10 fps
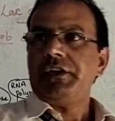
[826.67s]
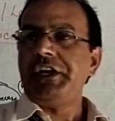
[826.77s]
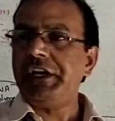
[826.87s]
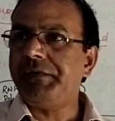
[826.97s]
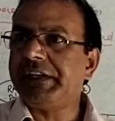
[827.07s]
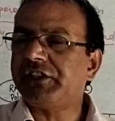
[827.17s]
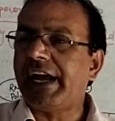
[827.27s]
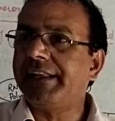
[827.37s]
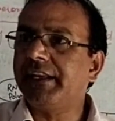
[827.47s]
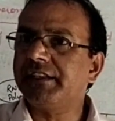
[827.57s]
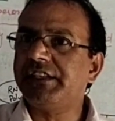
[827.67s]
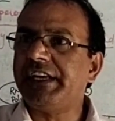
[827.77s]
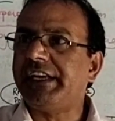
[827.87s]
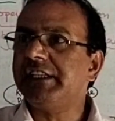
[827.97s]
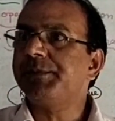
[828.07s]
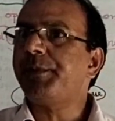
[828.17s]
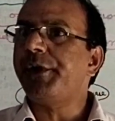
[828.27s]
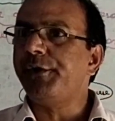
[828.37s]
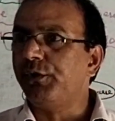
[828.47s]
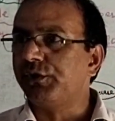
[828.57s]
in which energy is
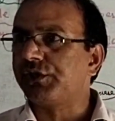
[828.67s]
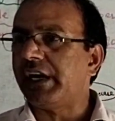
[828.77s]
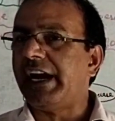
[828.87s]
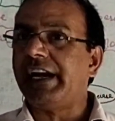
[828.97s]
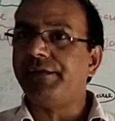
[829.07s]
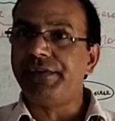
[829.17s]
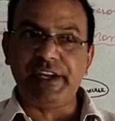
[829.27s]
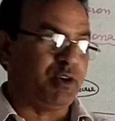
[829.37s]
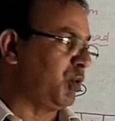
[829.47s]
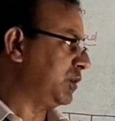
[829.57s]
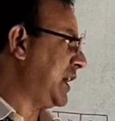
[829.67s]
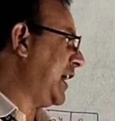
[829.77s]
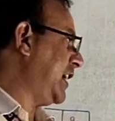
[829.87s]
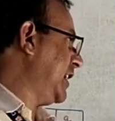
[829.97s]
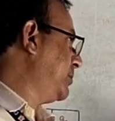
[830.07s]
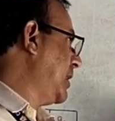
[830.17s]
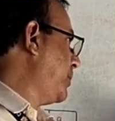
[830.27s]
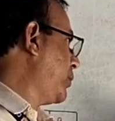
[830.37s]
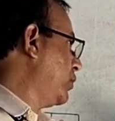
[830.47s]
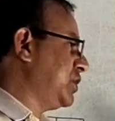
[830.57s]
produced, and we know that if the
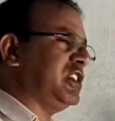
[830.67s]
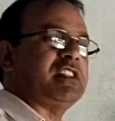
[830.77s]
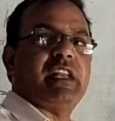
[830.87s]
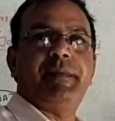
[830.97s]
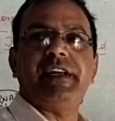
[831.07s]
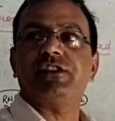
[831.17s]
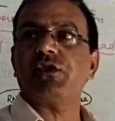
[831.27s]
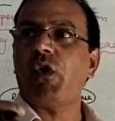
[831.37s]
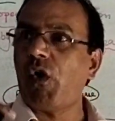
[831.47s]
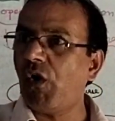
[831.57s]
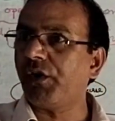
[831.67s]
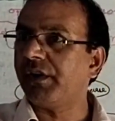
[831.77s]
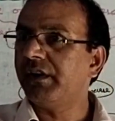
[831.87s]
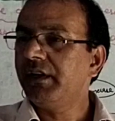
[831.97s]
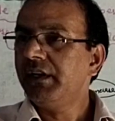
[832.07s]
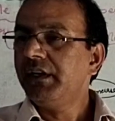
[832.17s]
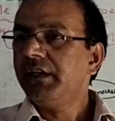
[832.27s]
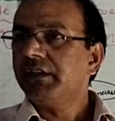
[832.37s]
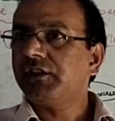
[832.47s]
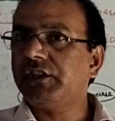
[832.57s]
process remains on,
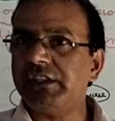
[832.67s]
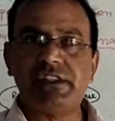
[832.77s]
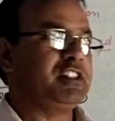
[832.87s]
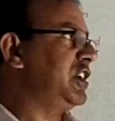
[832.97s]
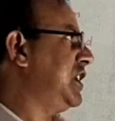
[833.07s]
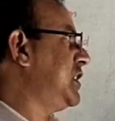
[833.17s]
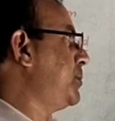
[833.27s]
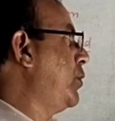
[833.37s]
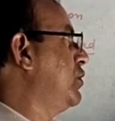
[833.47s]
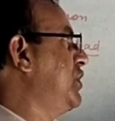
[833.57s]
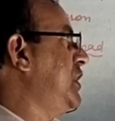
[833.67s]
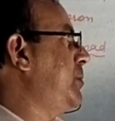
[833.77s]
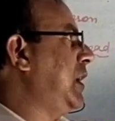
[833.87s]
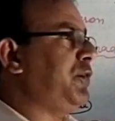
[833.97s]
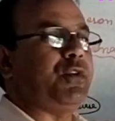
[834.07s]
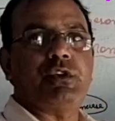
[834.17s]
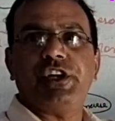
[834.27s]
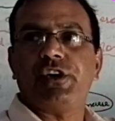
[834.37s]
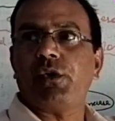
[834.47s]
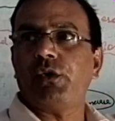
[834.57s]
this is responsible for
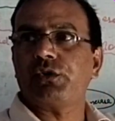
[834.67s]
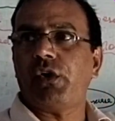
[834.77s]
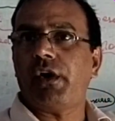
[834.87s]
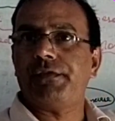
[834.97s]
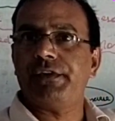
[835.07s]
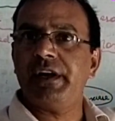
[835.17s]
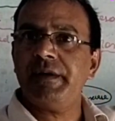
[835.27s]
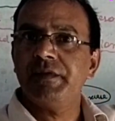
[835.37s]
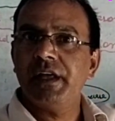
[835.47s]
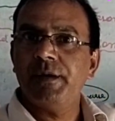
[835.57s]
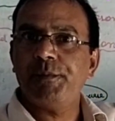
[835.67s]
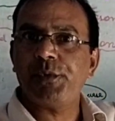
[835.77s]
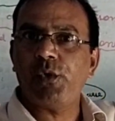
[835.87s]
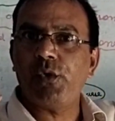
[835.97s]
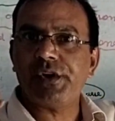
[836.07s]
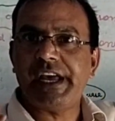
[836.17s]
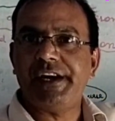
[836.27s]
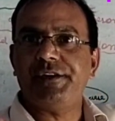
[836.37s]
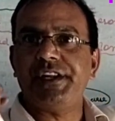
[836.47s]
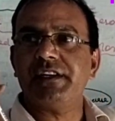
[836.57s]
the growth of a
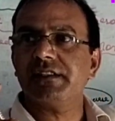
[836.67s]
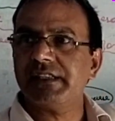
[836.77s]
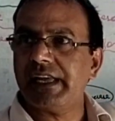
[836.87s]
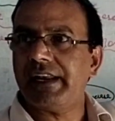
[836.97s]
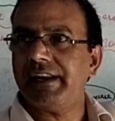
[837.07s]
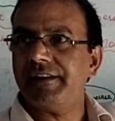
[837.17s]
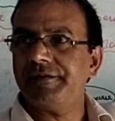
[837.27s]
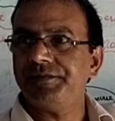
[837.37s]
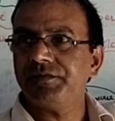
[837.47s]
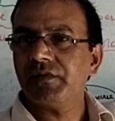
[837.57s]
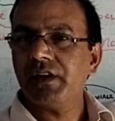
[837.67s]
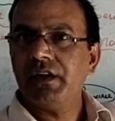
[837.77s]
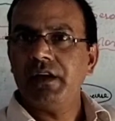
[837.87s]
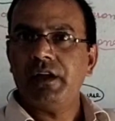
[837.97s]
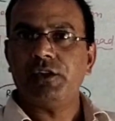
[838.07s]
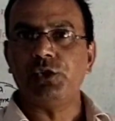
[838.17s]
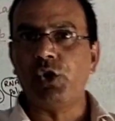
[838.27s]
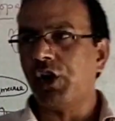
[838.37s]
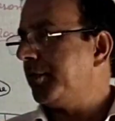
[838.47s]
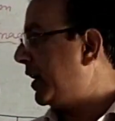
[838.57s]
prokaryotic cell.
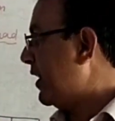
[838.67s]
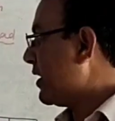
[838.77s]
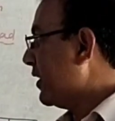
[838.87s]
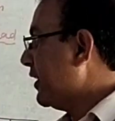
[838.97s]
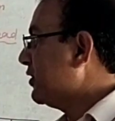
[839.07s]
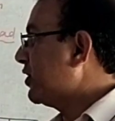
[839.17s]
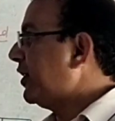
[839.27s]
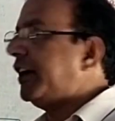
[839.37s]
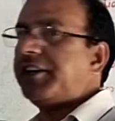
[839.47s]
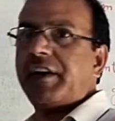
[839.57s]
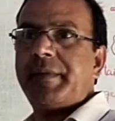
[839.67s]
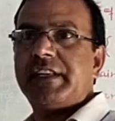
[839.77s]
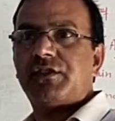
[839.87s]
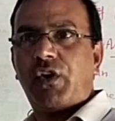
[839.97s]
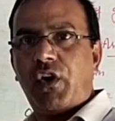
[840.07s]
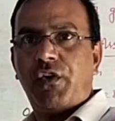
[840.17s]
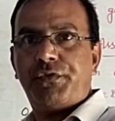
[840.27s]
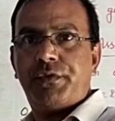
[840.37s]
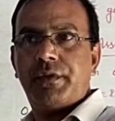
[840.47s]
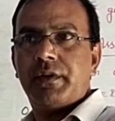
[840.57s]
Normally condition it remains
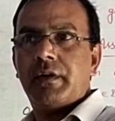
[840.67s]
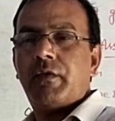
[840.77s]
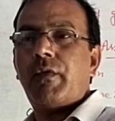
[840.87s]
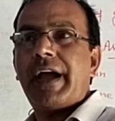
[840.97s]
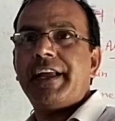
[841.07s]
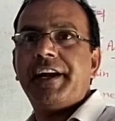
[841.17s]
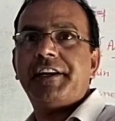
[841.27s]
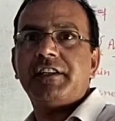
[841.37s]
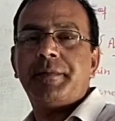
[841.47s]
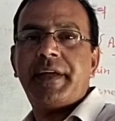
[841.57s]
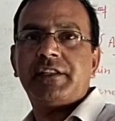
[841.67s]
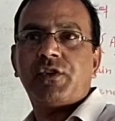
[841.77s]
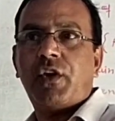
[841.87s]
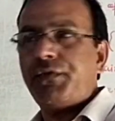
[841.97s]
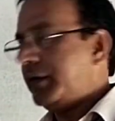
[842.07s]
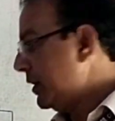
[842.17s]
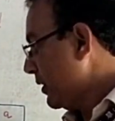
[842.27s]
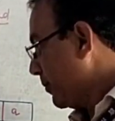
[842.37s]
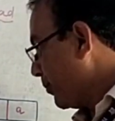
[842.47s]
off. Why it remains off?